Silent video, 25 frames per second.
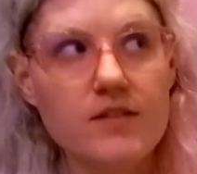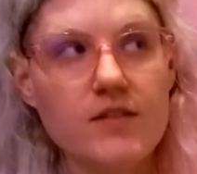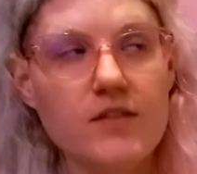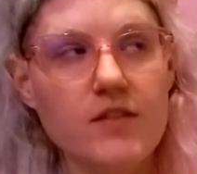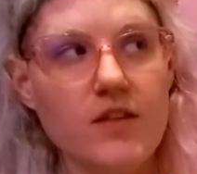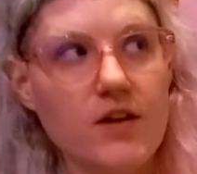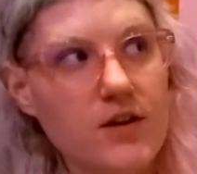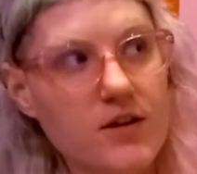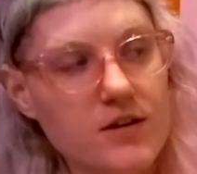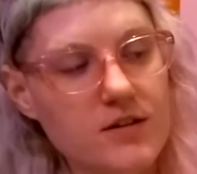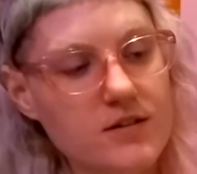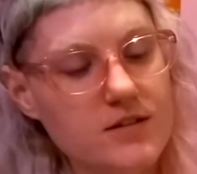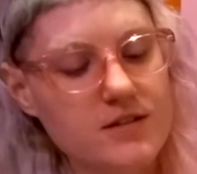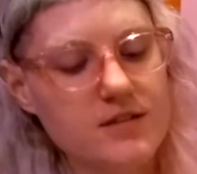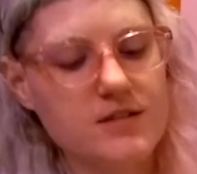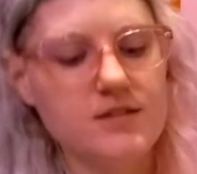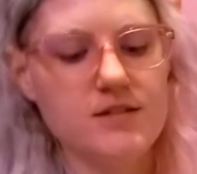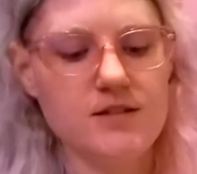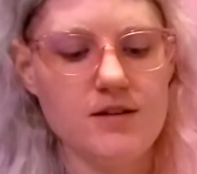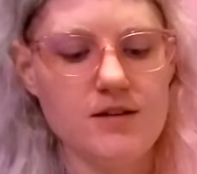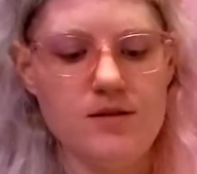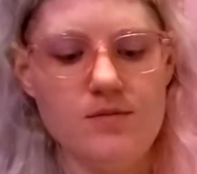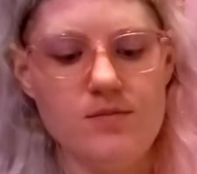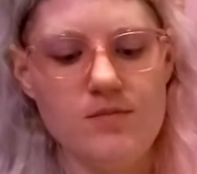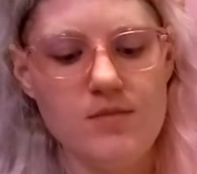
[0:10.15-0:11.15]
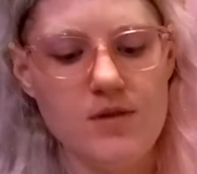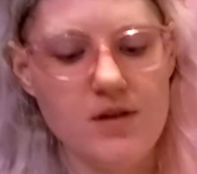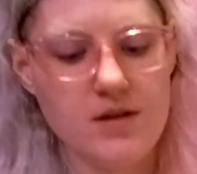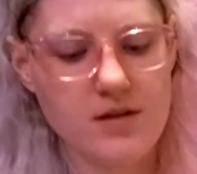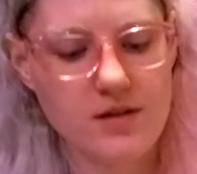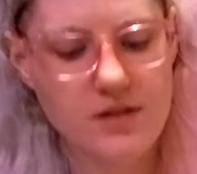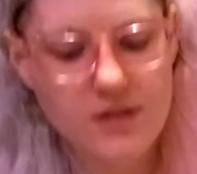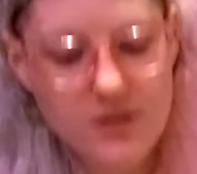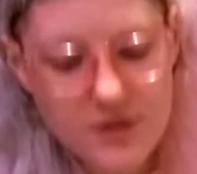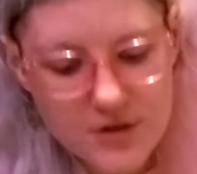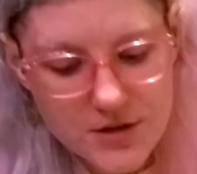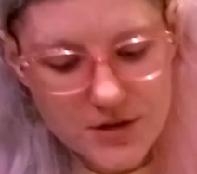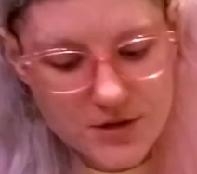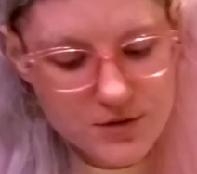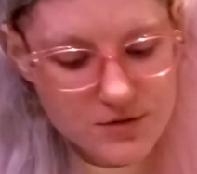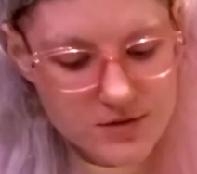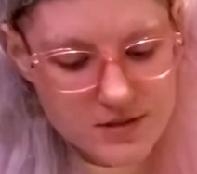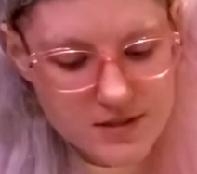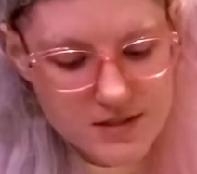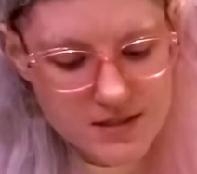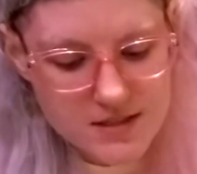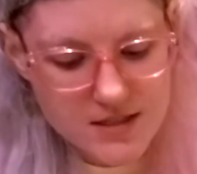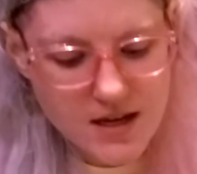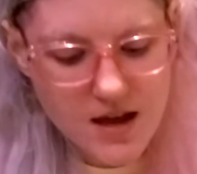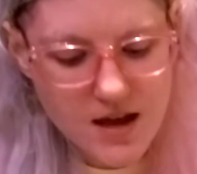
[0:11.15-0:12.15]
there's some new
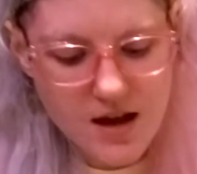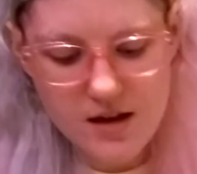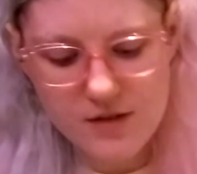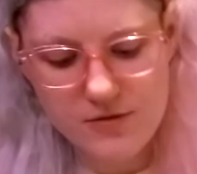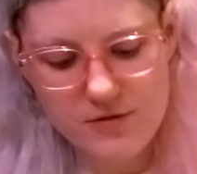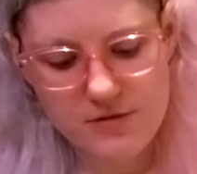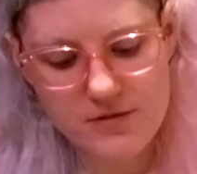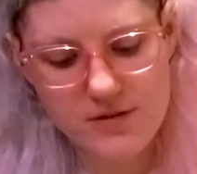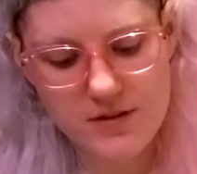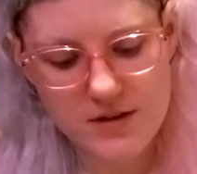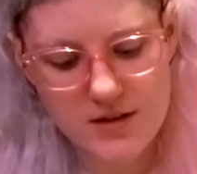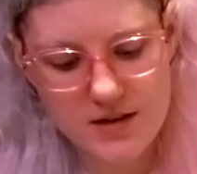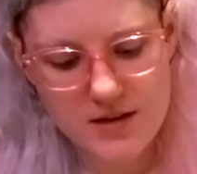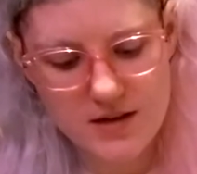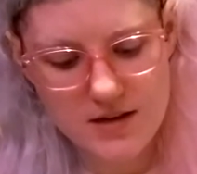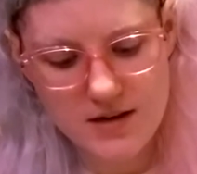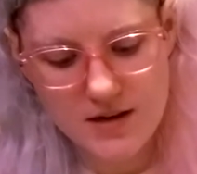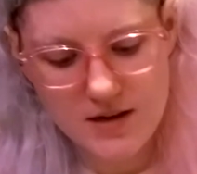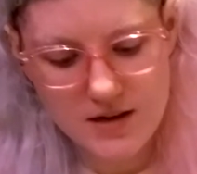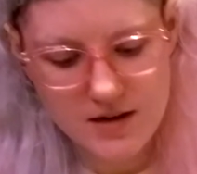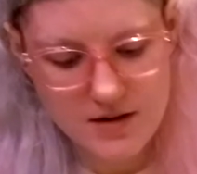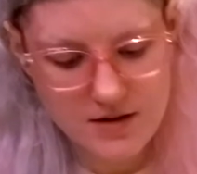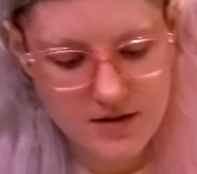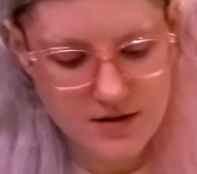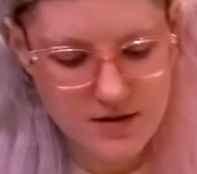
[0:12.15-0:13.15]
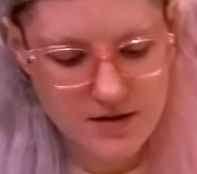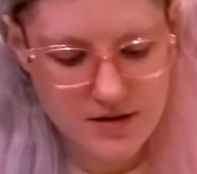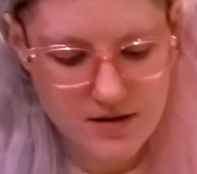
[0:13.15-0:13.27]
stuff in here.